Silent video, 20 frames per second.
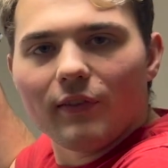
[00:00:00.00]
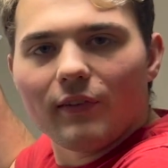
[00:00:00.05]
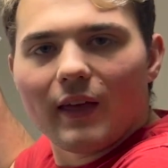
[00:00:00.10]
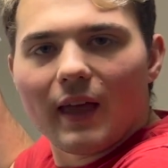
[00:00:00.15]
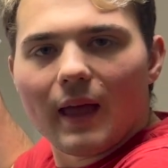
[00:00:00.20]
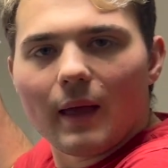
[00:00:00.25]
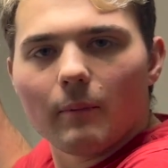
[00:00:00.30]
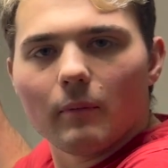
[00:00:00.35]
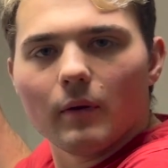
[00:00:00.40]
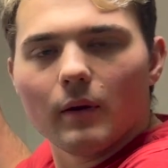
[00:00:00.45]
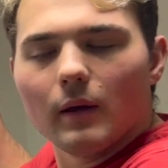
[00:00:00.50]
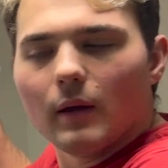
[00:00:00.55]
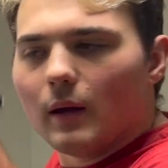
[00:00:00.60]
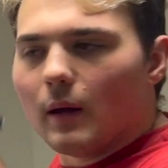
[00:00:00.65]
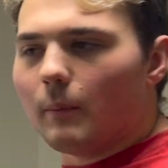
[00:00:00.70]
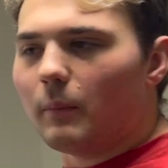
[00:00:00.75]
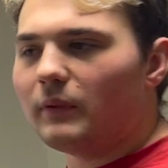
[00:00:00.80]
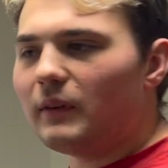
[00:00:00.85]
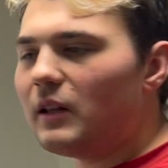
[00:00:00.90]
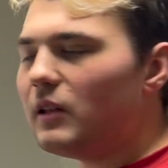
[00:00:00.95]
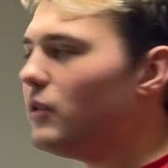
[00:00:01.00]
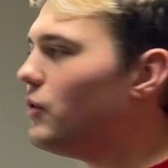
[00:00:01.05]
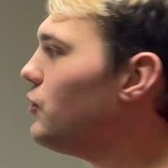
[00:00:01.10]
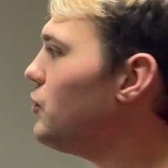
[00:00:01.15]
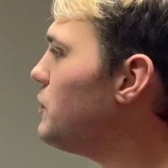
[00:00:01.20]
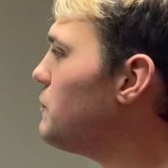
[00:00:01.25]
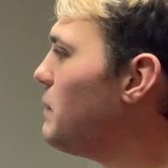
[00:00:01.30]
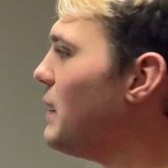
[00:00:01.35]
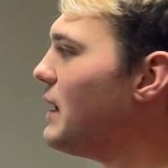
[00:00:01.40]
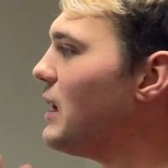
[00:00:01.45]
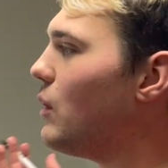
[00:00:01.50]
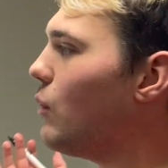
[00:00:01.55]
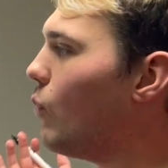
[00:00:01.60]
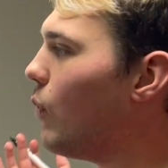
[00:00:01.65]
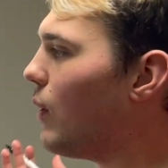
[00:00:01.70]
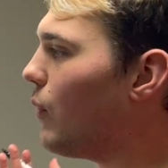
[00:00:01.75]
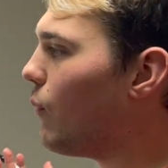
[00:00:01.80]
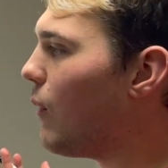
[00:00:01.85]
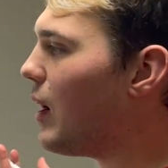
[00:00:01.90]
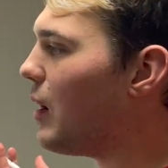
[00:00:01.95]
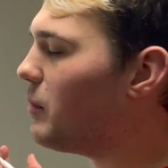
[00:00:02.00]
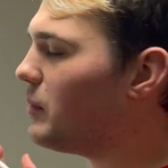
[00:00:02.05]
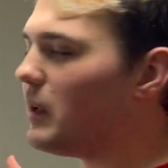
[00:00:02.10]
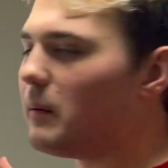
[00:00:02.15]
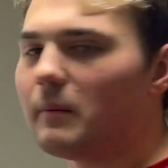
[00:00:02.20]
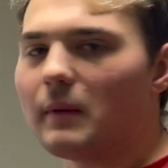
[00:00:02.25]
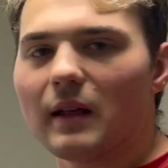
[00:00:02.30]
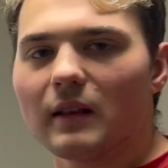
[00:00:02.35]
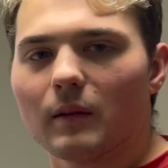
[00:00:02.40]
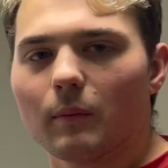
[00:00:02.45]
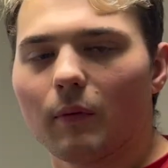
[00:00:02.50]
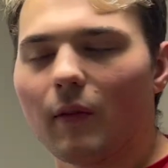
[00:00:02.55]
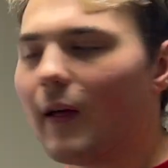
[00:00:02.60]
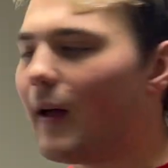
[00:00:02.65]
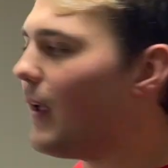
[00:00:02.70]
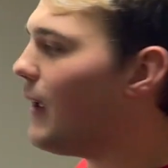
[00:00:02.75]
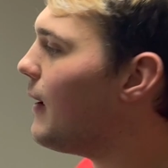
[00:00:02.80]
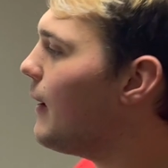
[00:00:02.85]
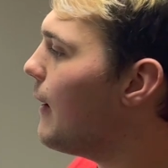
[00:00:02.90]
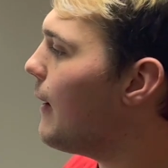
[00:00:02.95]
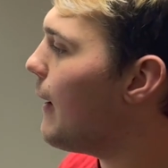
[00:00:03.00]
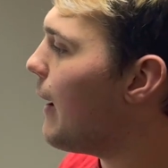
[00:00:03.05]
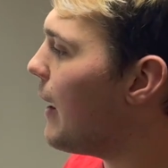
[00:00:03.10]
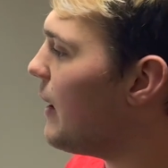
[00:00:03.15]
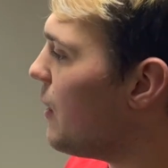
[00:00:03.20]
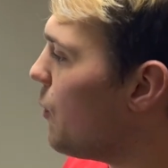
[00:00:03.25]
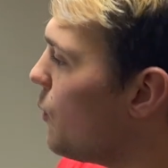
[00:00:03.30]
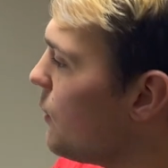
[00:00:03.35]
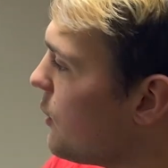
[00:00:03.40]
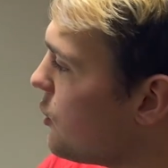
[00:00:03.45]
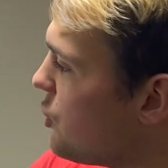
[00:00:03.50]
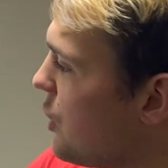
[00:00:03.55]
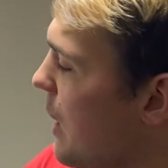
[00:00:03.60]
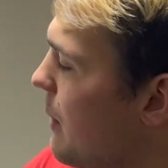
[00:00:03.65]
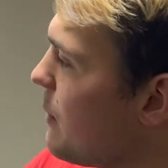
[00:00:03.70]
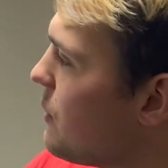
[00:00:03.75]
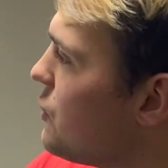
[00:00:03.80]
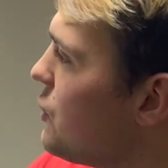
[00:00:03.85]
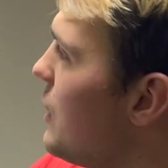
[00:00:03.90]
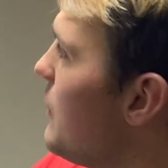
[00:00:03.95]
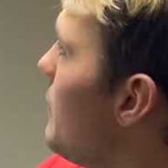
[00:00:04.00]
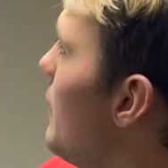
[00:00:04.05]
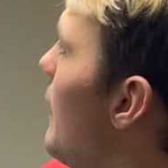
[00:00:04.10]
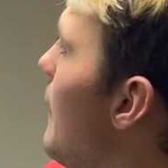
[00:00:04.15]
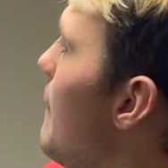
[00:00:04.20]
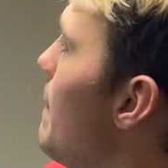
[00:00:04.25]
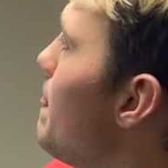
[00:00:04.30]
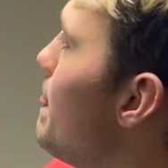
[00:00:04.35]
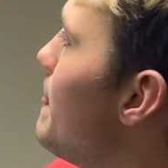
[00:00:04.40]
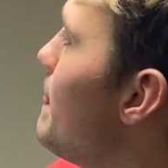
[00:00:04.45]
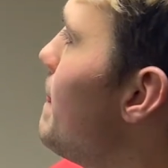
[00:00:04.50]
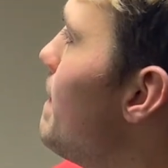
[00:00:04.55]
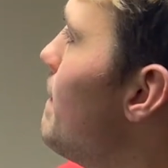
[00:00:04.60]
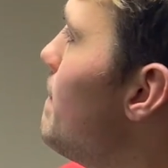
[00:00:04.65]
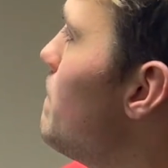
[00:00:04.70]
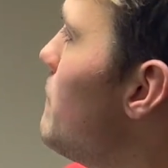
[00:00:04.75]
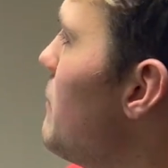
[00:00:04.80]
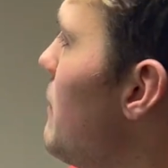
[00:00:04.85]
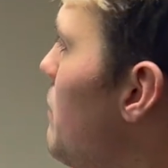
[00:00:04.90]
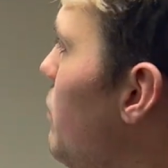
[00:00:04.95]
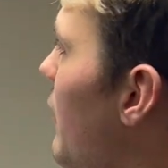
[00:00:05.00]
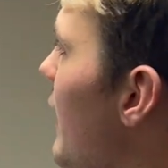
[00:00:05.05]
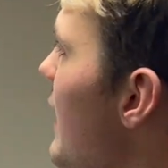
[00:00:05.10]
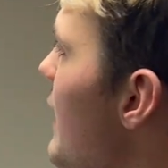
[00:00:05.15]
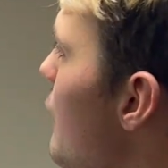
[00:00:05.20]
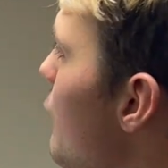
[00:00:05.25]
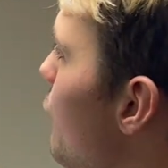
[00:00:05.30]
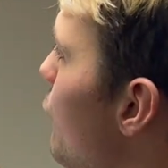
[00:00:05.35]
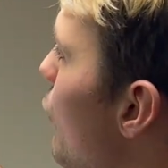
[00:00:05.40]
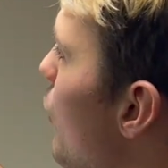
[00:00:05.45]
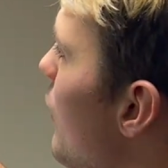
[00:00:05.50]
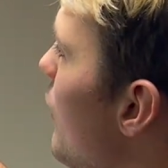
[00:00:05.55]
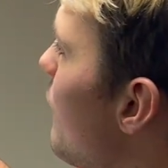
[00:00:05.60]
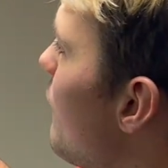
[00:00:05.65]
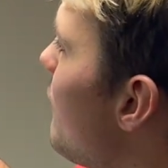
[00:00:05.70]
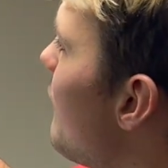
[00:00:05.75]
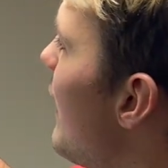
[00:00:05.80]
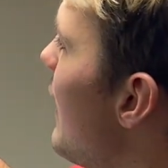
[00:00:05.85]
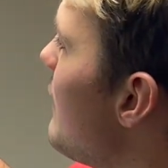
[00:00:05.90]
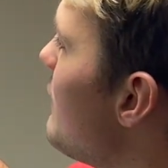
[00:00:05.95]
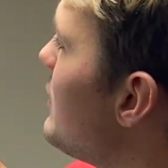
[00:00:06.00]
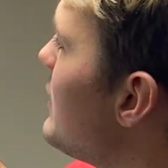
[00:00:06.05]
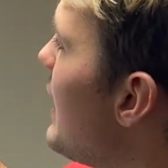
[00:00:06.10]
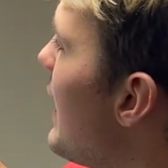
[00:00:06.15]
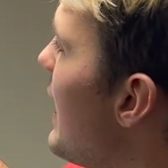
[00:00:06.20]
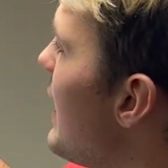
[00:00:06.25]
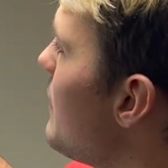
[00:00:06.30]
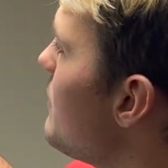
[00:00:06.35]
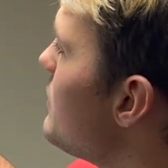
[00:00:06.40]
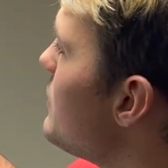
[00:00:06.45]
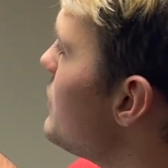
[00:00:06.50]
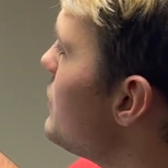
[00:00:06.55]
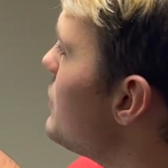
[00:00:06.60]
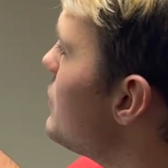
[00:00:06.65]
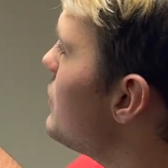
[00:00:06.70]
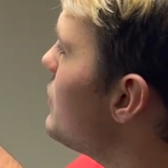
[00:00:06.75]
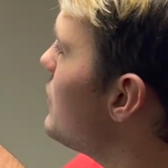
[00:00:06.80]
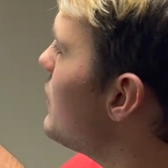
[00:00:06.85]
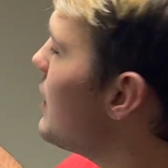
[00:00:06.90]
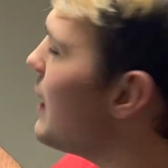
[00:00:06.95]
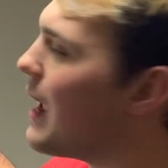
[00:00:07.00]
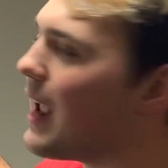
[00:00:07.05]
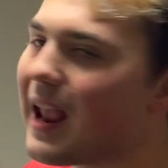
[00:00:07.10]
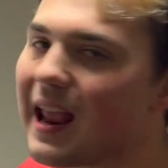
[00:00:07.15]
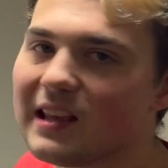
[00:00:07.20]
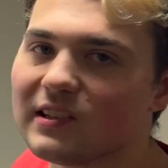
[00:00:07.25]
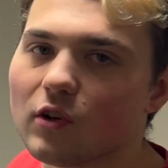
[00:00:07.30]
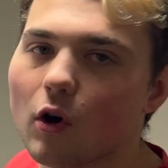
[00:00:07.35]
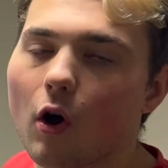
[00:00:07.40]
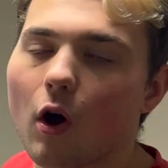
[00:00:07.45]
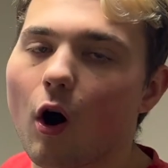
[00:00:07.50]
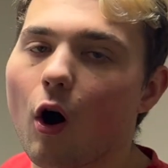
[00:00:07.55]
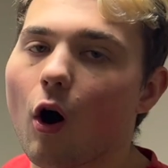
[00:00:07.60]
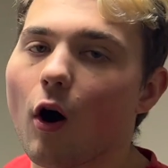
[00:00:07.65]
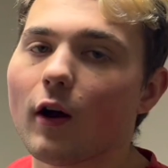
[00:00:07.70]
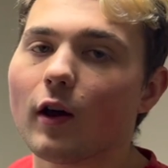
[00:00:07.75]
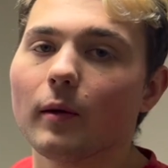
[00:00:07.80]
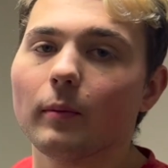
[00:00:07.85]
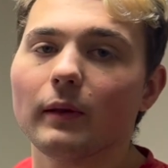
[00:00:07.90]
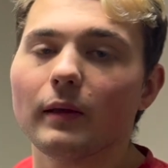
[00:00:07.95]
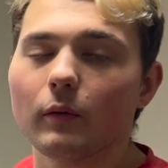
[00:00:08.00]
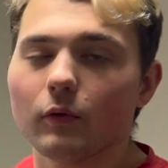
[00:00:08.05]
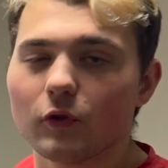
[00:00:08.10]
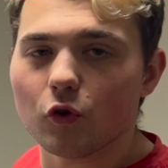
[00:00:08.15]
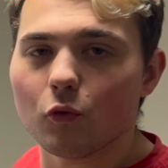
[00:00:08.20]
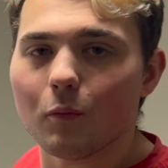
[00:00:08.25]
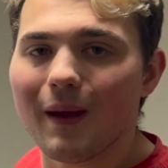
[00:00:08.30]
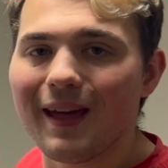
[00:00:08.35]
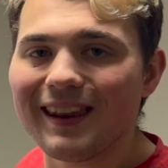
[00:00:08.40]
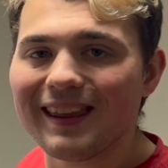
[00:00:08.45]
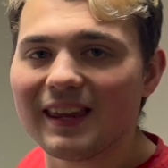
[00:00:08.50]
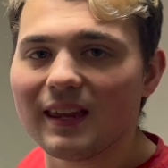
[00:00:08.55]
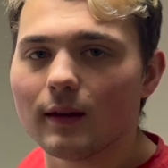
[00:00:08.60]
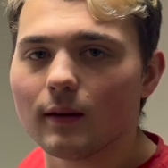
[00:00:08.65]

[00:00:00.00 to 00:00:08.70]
game, but then you're just picking one random team not to play, and then with the championship, playing 4 to 5 games is arguably many.